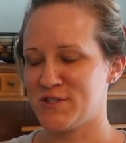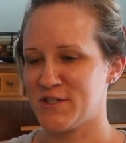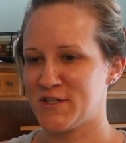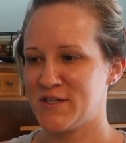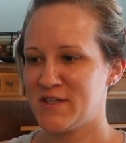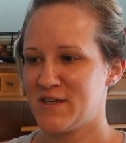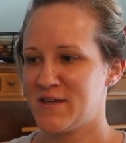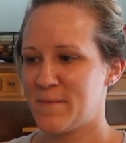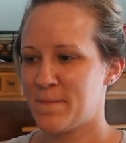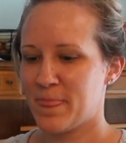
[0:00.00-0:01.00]
Like,
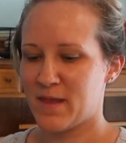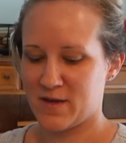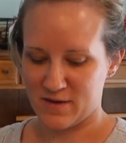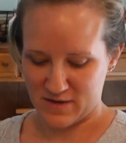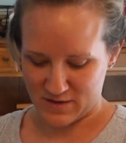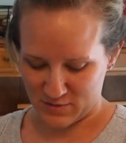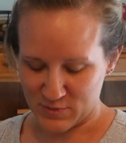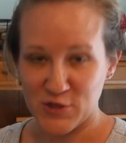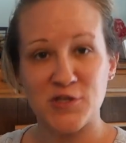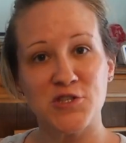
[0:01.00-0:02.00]
I
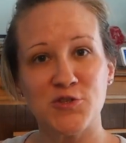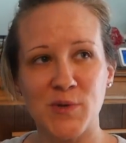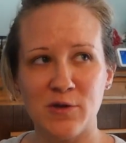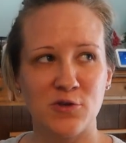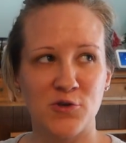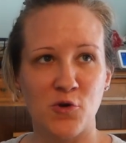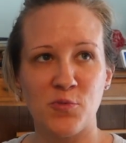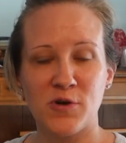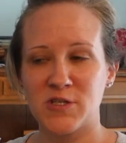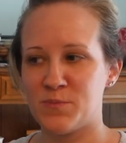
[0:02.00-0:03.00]
could just use regular
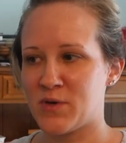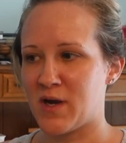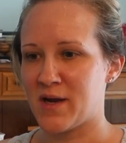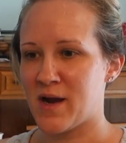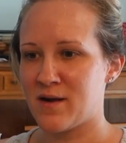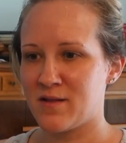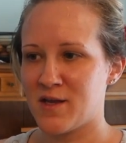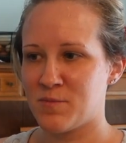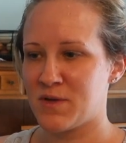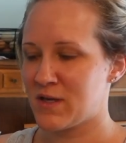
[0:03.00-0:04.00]
notebooks, but I kind of
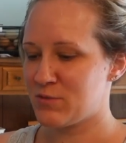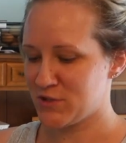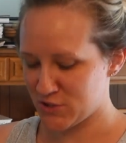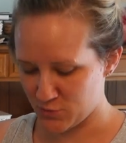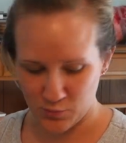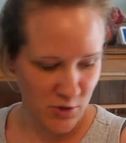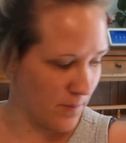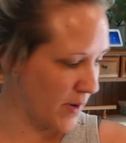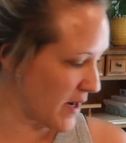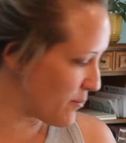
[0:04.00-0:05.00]
like being able to put
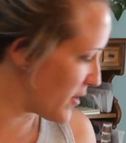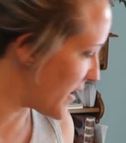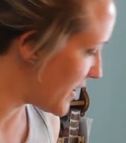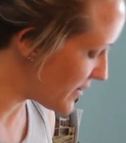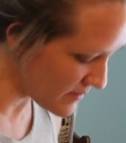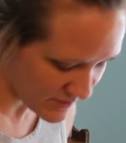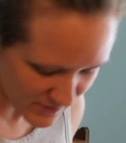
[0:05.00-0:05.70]
paper in,